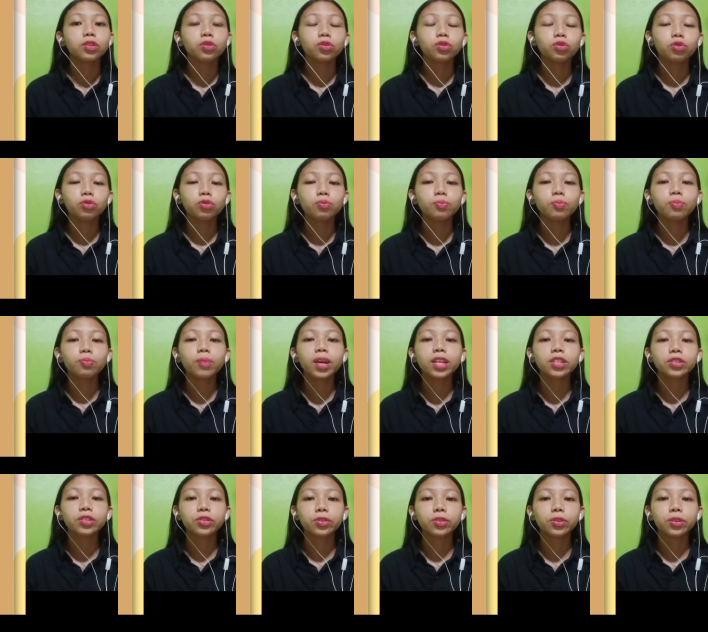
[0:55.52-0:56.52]
to
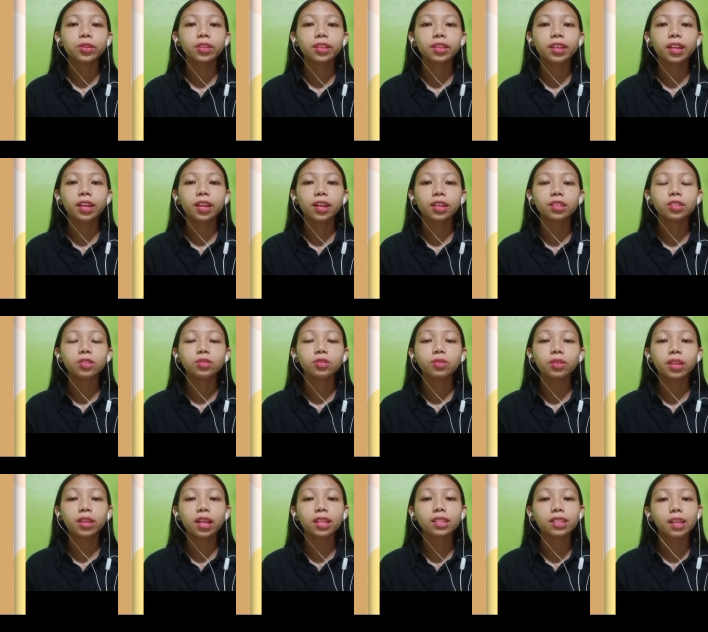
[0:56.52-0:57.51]
measure the
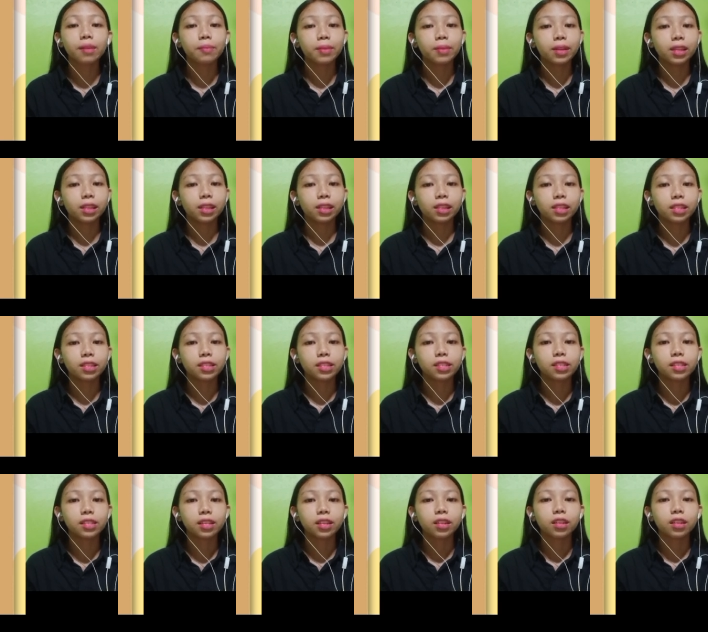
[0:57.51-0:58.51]
students'
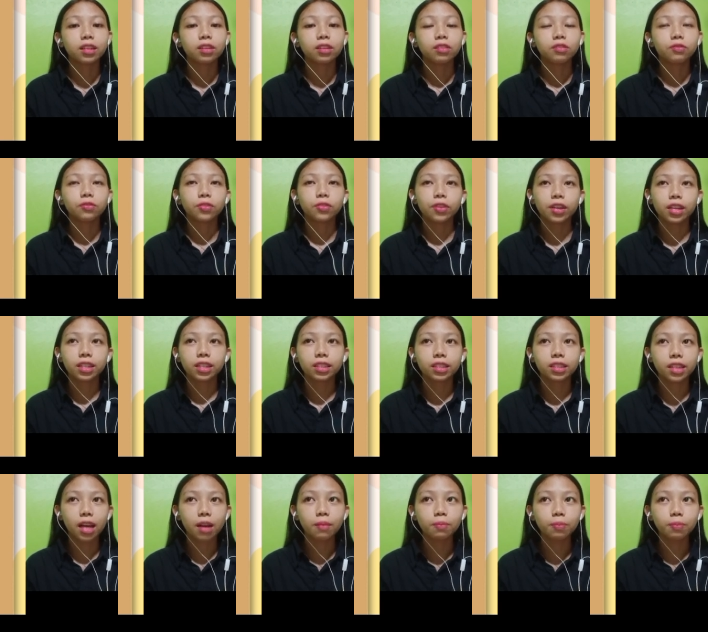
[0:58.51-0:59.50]
abilities. For
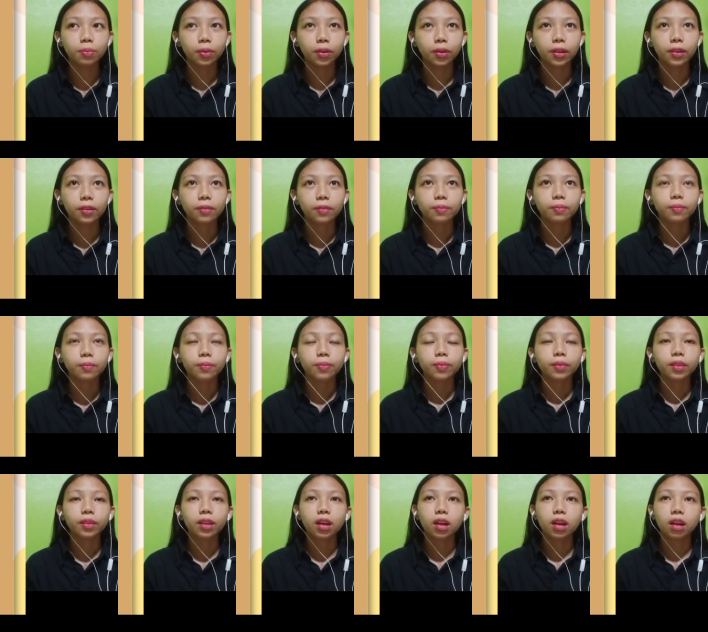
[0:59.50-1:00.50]
example,
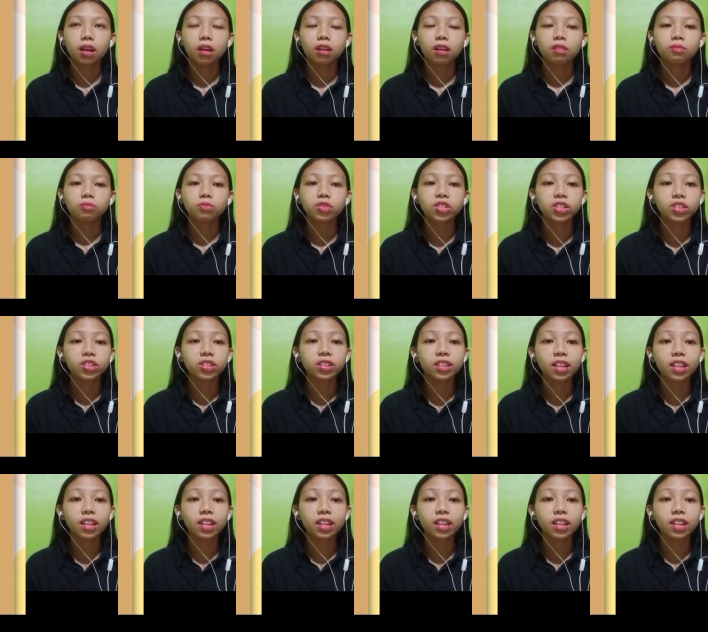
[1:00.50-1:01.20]
we should